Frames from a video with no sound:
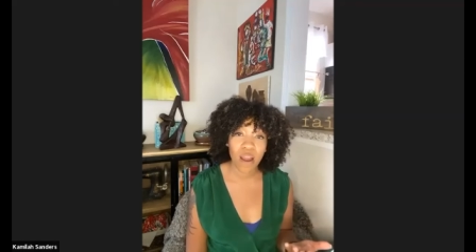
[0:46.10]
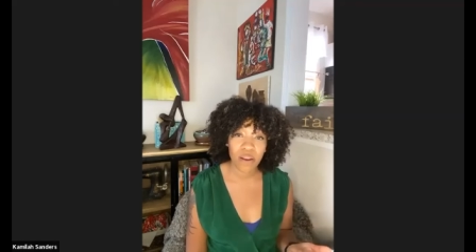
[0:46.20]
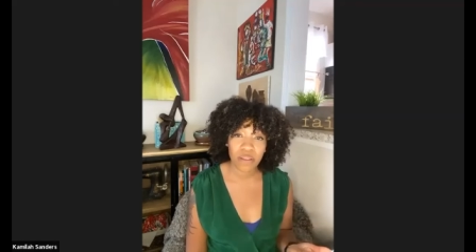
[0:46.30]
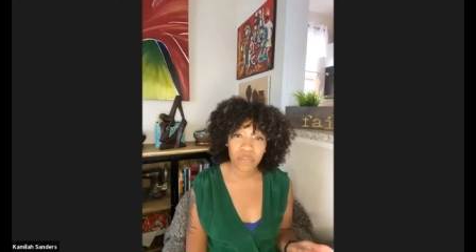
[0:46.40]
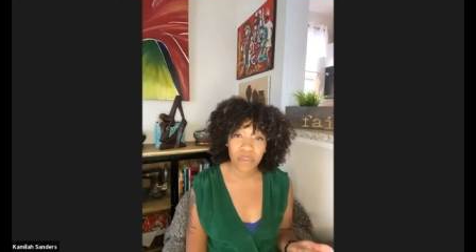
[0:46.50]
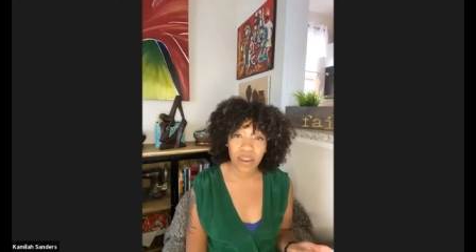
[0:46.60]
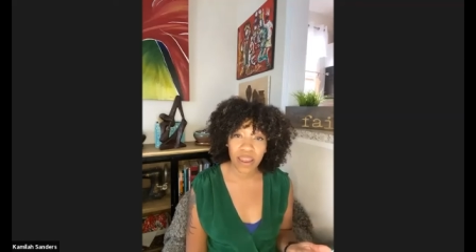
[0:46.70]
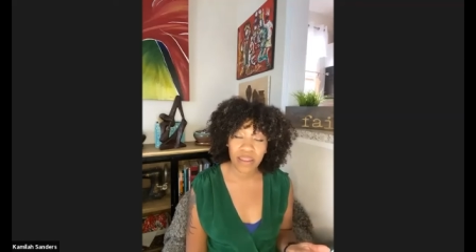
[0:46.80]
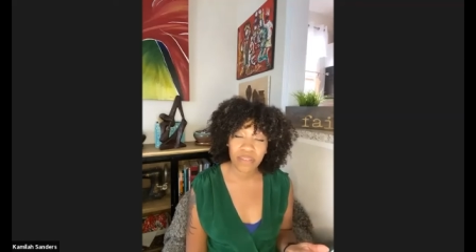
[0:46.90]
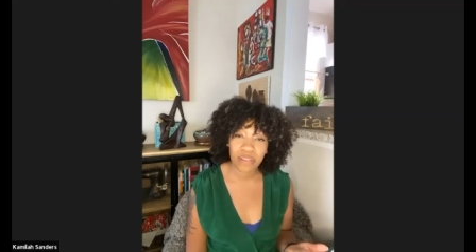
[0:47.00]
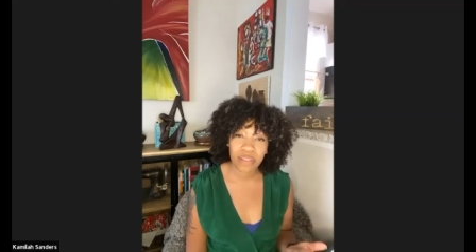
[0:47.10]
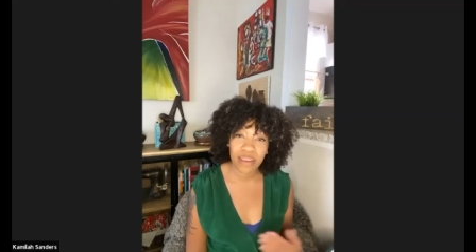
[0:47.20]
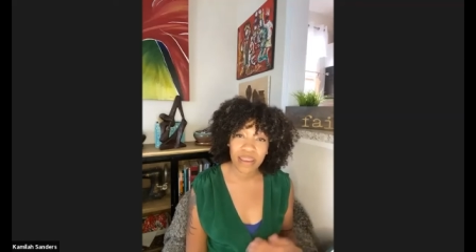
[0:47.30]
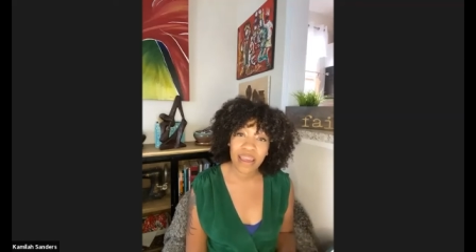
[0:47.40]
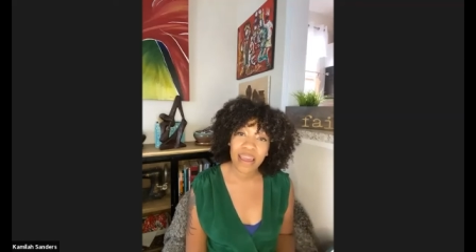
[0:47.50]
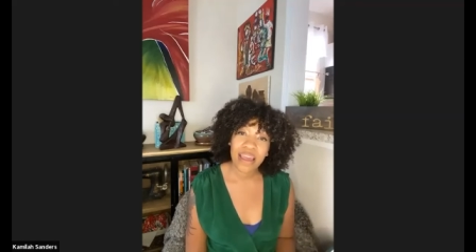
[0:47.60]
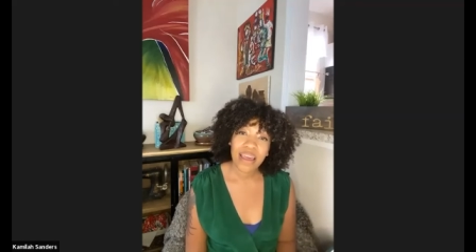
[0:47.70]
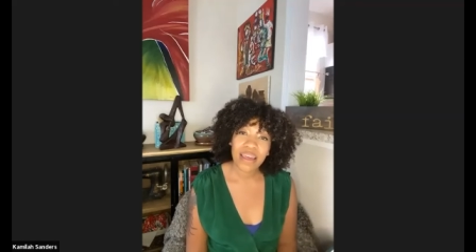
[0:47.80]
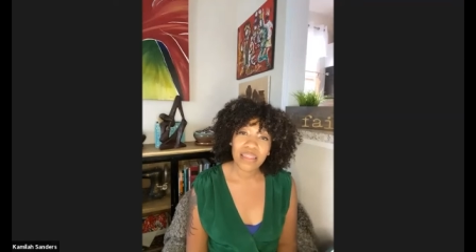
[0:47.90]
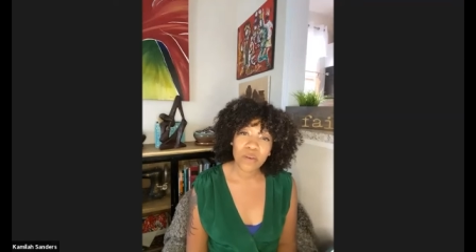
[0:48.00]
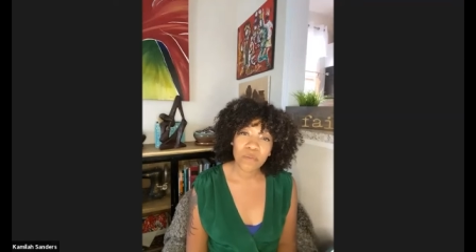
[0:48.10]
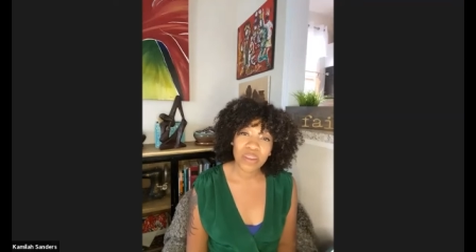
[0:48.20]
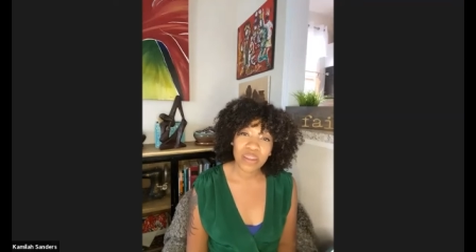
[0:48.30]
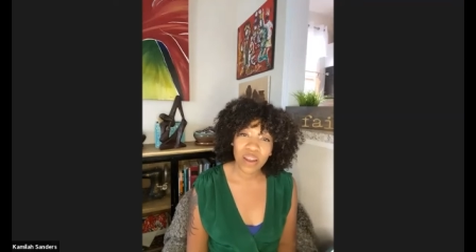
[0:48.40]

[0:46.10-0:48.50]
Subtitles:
artists financially. And then we can